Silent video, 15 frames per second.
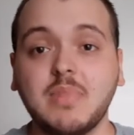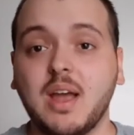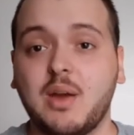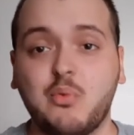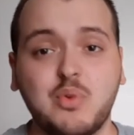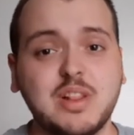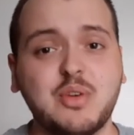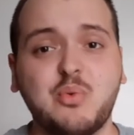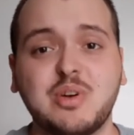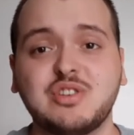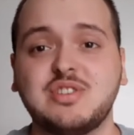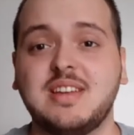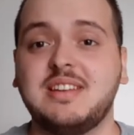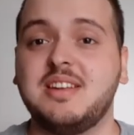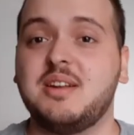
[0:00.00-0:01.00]
I really
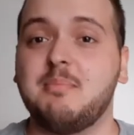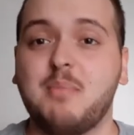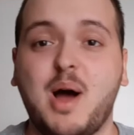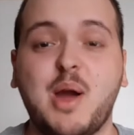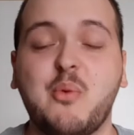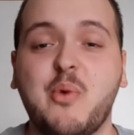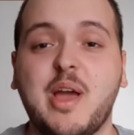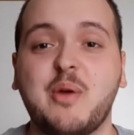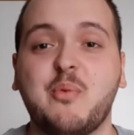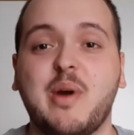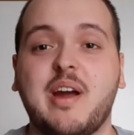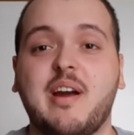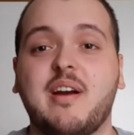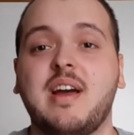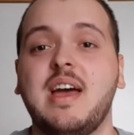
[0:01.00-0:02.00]
wish they did it my way,
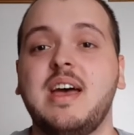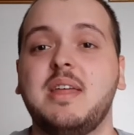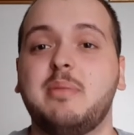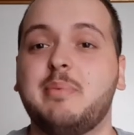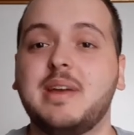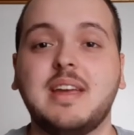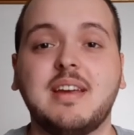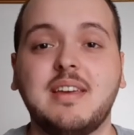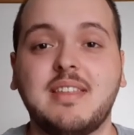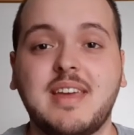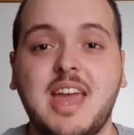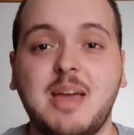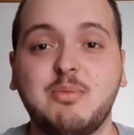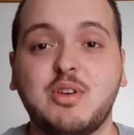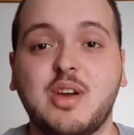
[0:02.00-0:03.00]
where beginning of the
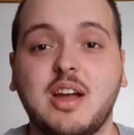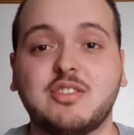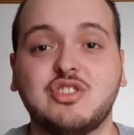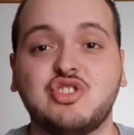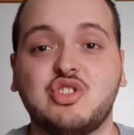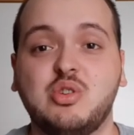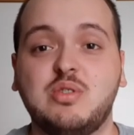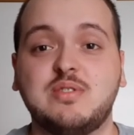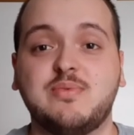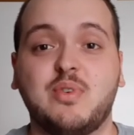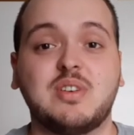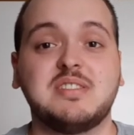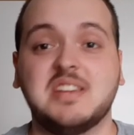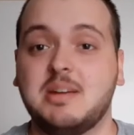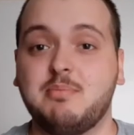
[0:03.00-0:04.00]
game you got to choose, for
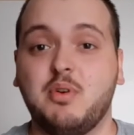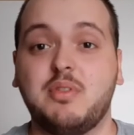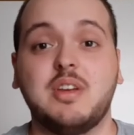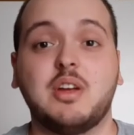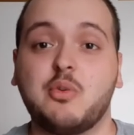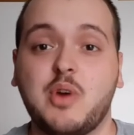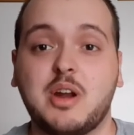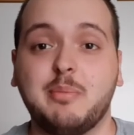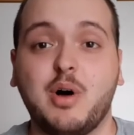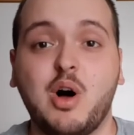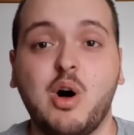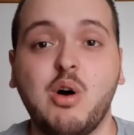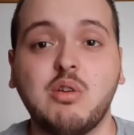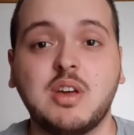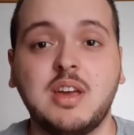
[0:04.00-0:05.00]
example, the Incredible
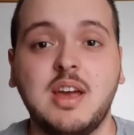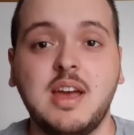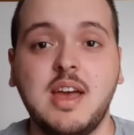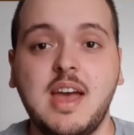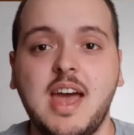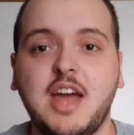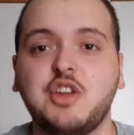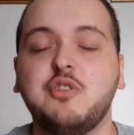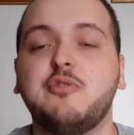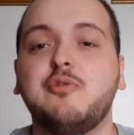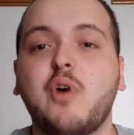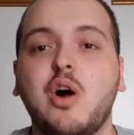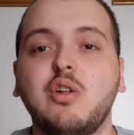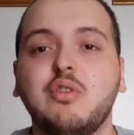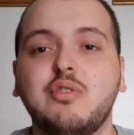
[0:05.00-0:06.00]
Hulk, and you
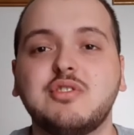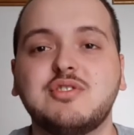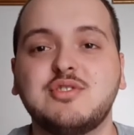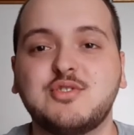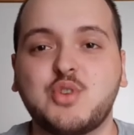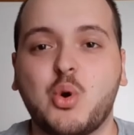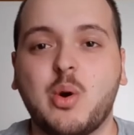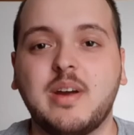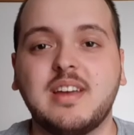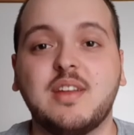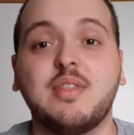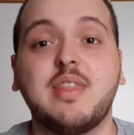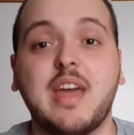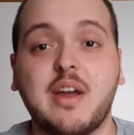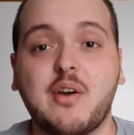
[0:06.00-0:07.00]
follow the story
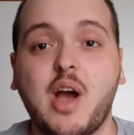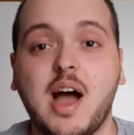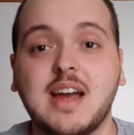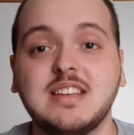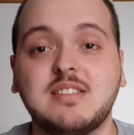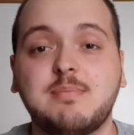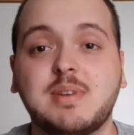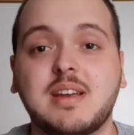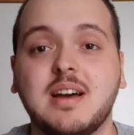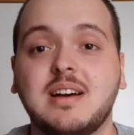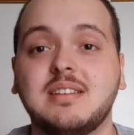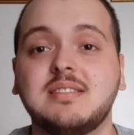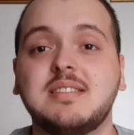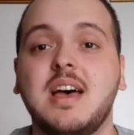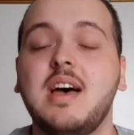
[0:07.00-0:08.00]
in their eyes
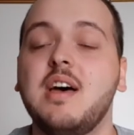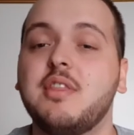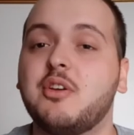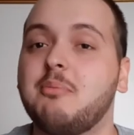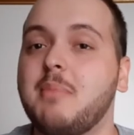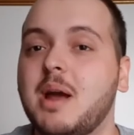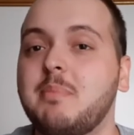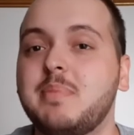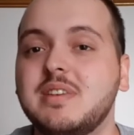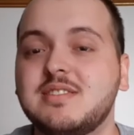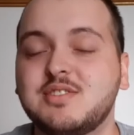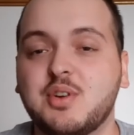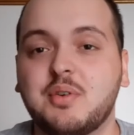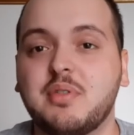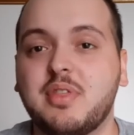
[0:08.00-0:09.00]
because there might be
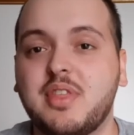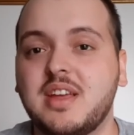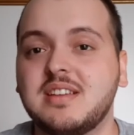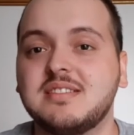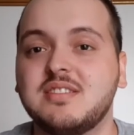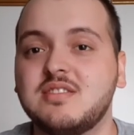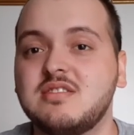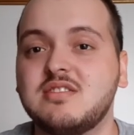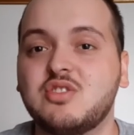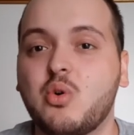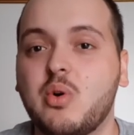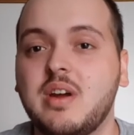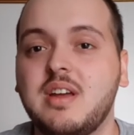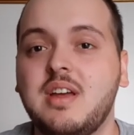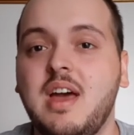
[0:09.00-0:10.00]
certain things in the
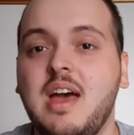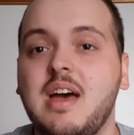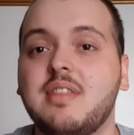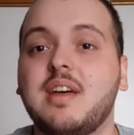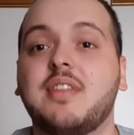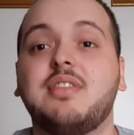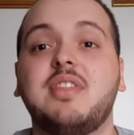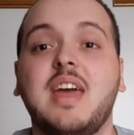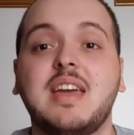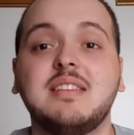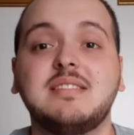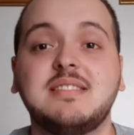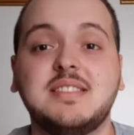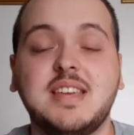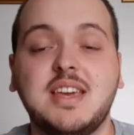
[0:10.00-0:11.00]
story that they
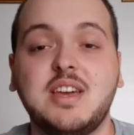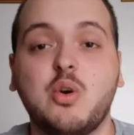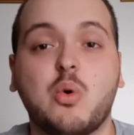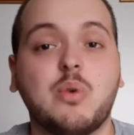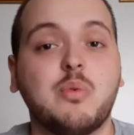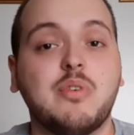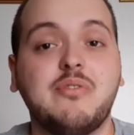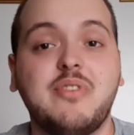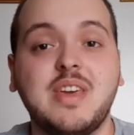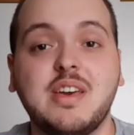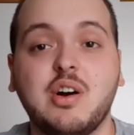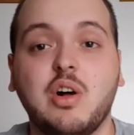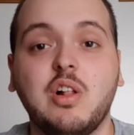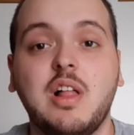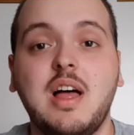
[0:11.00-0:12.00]
see or
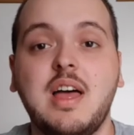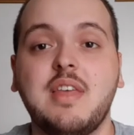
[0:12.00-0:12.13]
reveal